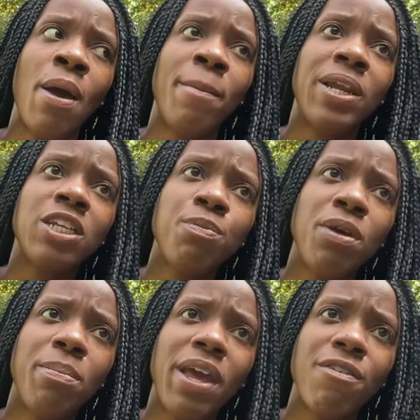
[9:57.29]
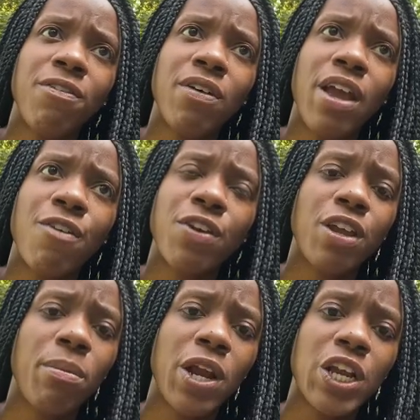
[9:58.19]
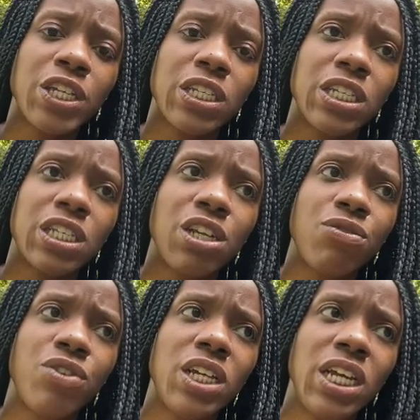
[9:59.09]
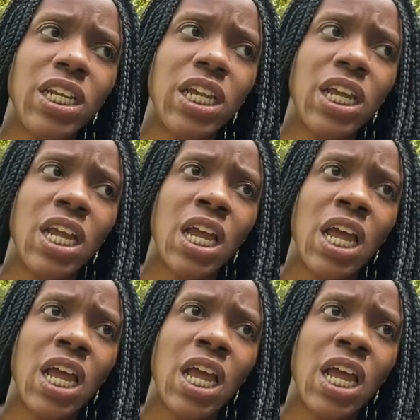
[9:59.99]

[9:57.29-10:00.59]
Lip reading: but it's been bad for African Americans since slavery ended